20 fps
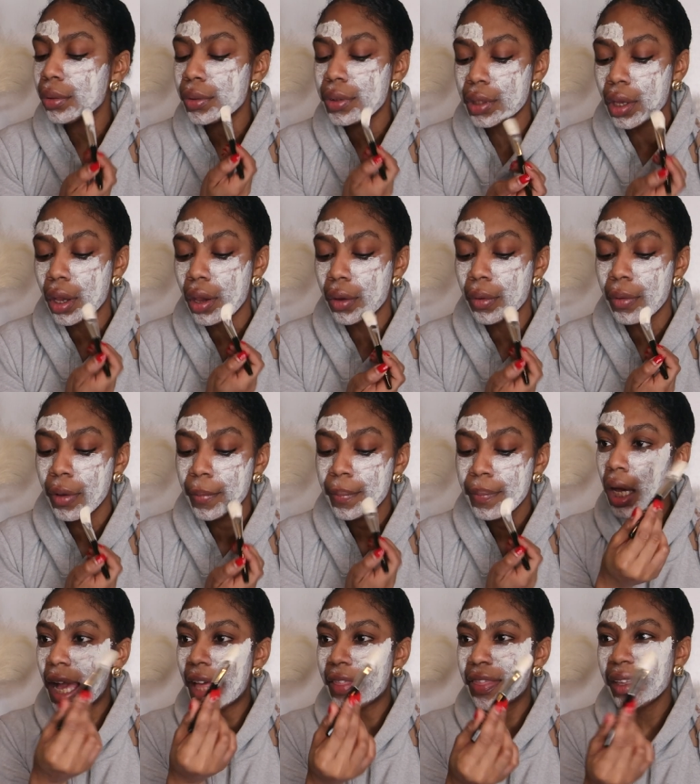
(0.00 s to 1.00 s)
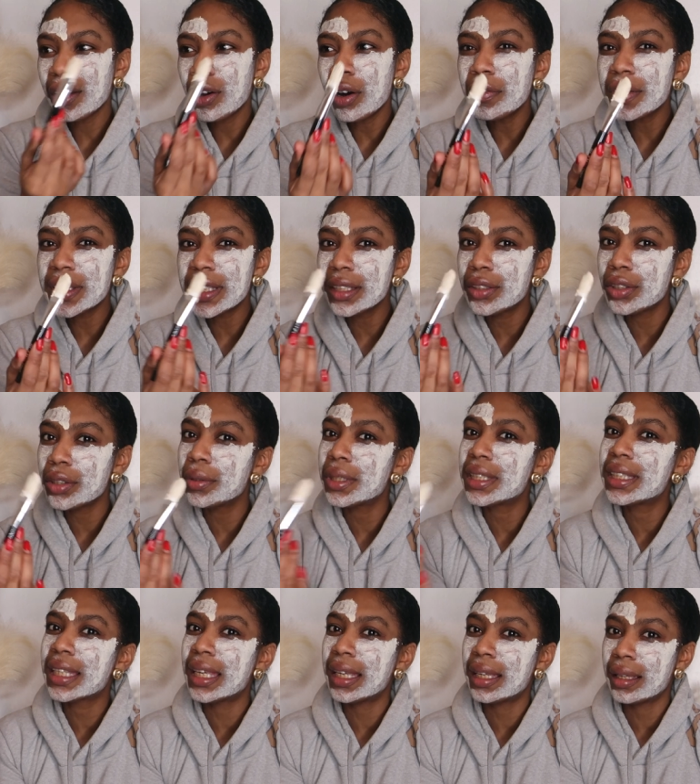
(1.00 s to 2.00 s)
So I think obviously do a
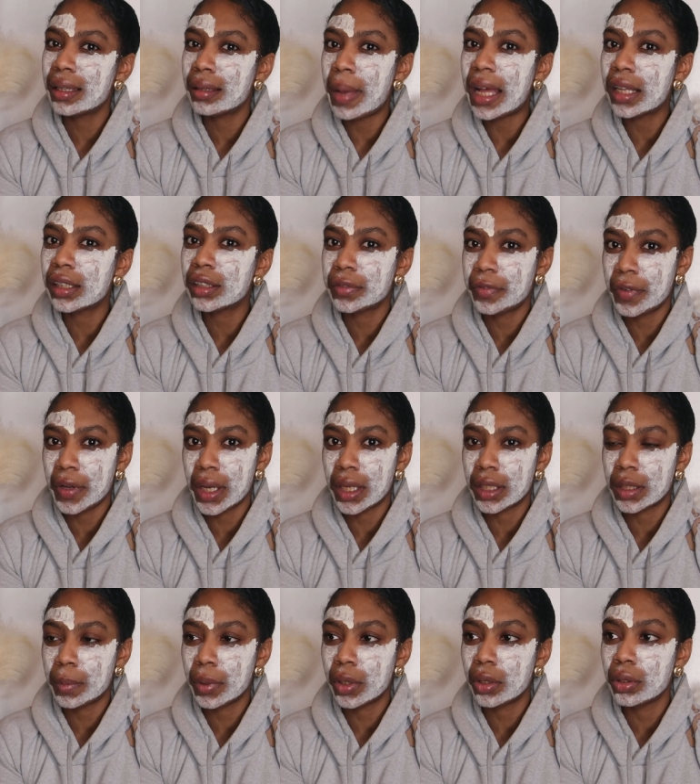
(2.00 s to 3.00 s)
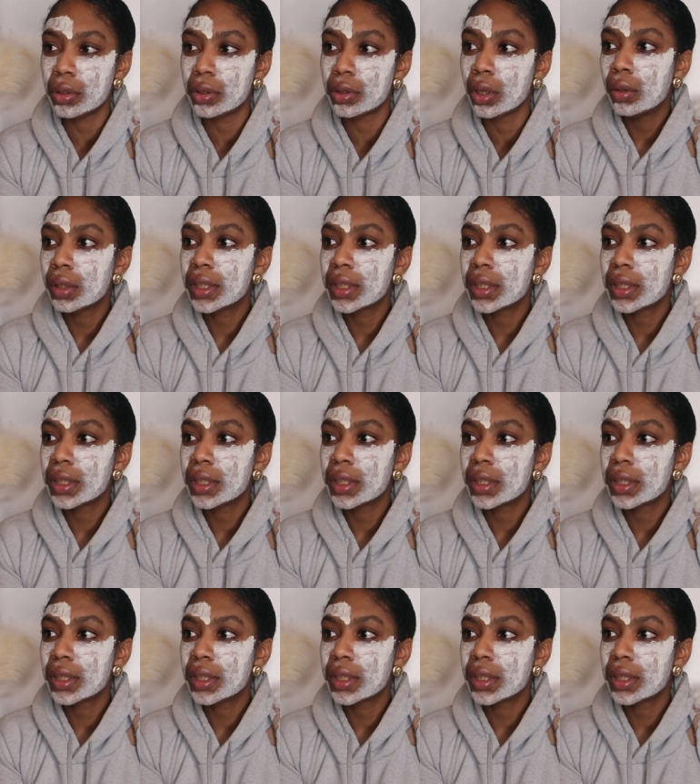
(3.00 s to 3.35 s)
skin patch first because